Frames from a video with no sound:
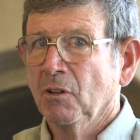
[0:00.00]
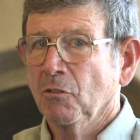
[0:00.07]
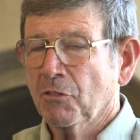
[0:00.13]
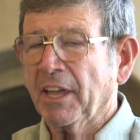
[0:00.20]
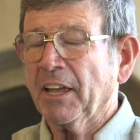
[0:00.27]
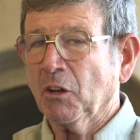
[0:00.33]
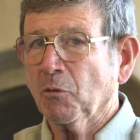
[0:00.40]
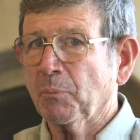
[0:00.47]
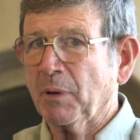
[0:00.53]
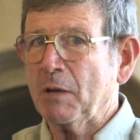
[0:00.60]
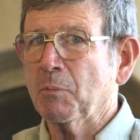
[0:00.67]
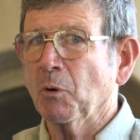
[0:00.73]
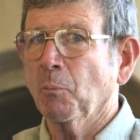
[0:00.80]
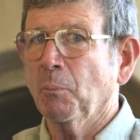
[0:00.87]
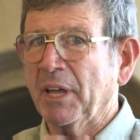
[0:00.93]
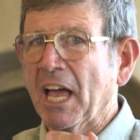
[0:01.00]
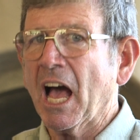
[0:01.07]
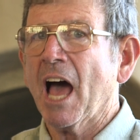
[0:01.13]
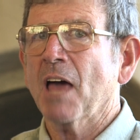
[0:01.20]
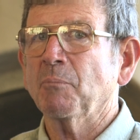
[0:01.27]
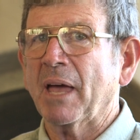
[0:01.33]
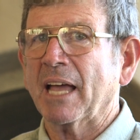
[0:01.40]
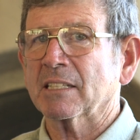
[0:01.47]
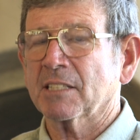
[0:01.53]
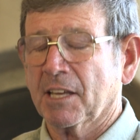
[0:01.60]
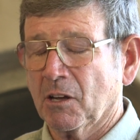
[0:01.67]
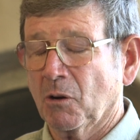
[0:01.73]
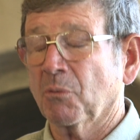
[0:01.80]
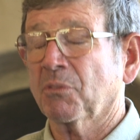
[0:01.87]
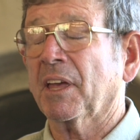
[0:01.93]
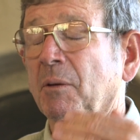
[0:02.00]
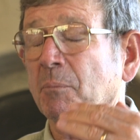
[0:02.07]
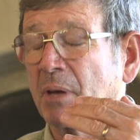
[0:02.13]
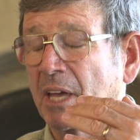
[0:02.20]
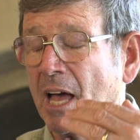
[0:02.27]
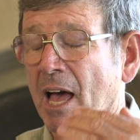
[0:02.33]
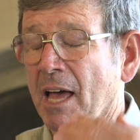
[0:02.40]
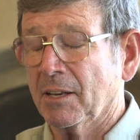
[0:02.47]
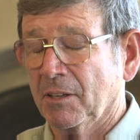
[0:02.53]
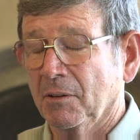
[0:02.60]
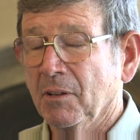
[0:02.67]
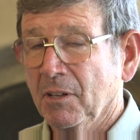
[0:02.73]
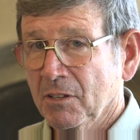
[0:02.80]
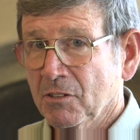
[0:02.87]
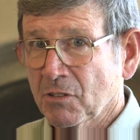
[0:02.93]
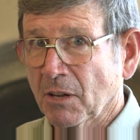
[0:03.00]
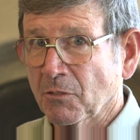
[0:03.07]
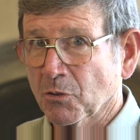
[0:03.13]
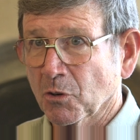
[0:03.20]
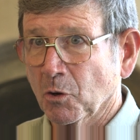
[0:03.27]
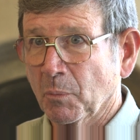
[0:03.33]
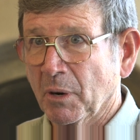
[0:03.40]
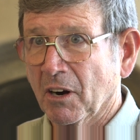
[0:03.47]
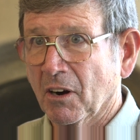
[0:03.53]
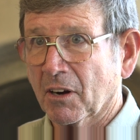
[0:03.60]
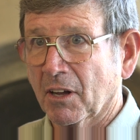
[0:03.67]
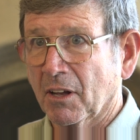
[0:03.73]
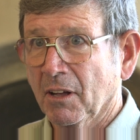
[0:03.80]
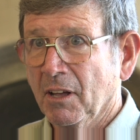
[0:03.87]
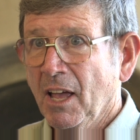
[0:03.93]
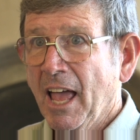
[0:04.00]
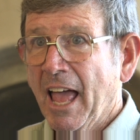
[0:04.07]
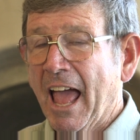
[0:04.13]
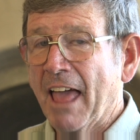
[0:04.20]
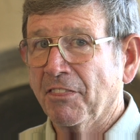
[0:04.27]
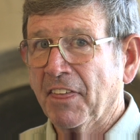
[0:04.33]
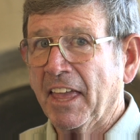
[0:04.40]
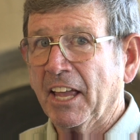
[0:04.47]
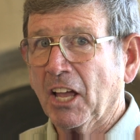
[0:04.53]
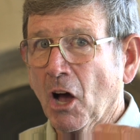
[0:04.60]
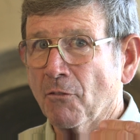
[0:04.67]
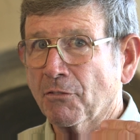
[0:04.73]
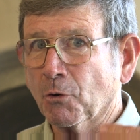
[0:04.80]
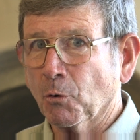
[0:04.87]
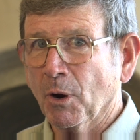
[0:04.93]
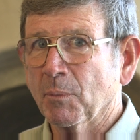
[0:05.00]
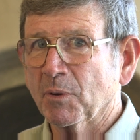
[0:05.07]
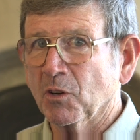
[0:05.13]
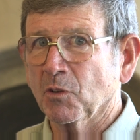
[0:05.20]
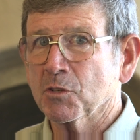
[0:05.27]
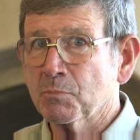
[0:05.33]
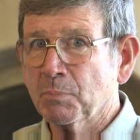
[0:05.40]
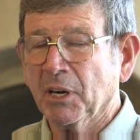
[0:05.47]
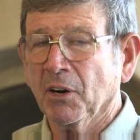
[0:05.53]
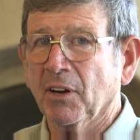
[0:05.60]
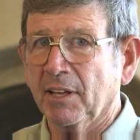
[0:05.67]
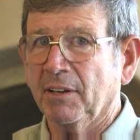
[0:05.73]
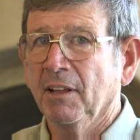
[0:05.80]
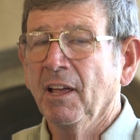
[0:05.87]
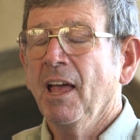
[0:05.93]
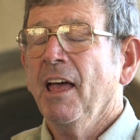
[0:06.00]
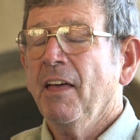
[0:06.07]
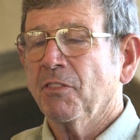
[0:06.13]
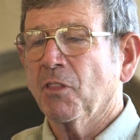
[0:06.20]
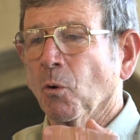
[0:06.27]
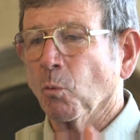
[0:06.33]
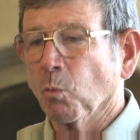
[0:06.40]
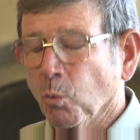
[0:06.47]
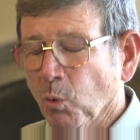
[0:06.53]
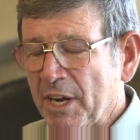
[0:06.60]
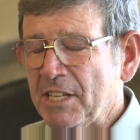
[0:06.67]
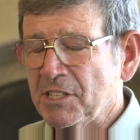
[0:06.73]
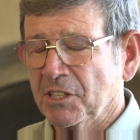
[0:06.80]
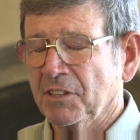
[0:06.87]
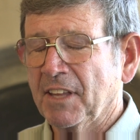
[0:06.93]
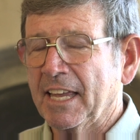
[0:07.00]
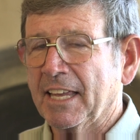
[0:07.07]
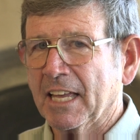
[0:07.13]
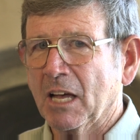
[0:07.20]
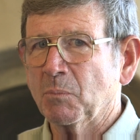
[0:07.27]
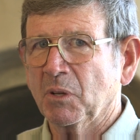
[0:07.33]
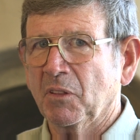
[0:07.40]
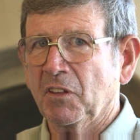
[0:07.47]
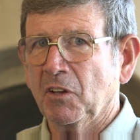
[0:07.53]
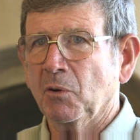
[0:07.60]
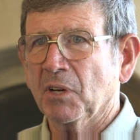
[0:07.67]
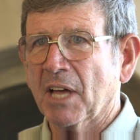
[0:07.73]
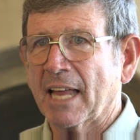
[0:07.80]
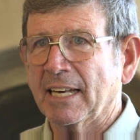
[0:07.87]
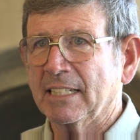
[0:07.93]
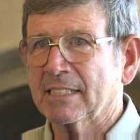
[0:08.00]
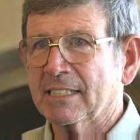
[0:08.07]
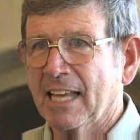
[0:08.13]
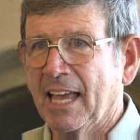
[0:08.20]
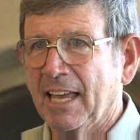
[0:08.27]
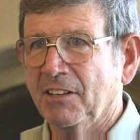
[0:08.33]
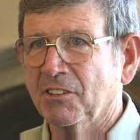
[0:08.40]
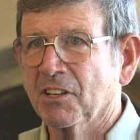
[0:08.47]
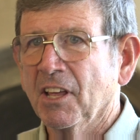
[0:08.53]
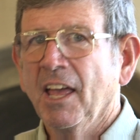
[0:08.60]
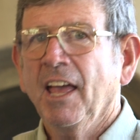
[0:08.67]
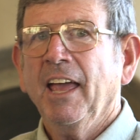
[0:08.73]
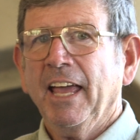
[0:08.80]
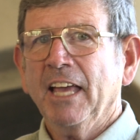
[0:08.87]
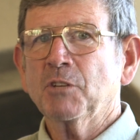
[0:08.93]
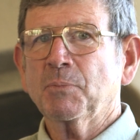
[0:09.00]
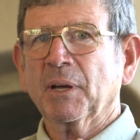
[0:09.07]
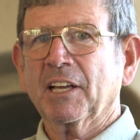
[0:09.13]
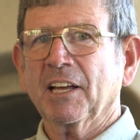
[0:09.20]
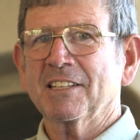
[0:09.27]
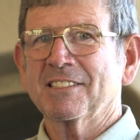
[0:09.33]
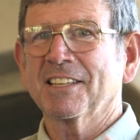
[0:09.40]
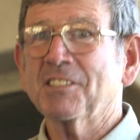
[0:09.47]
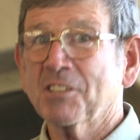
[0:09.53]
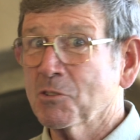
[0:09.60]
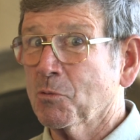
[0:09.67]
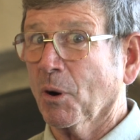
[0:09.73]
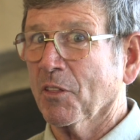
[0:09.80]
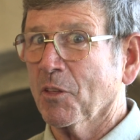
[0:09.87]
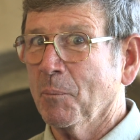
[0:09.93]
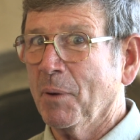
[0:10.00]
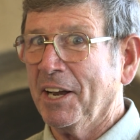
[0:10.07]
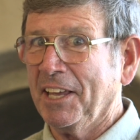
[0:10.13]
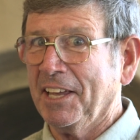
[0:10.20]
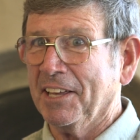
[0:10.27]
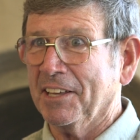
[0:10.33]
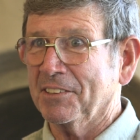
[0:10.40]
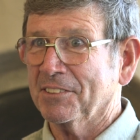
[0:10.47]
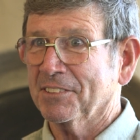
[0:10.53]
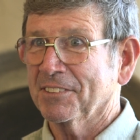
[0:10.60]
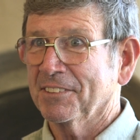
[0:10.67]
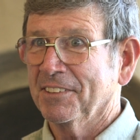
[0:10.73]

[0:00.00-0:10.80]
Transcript: Think of people beyond Mexico, think beyond Central America, and think of criminals, period. The reason they come to the United States is because this is where the money is.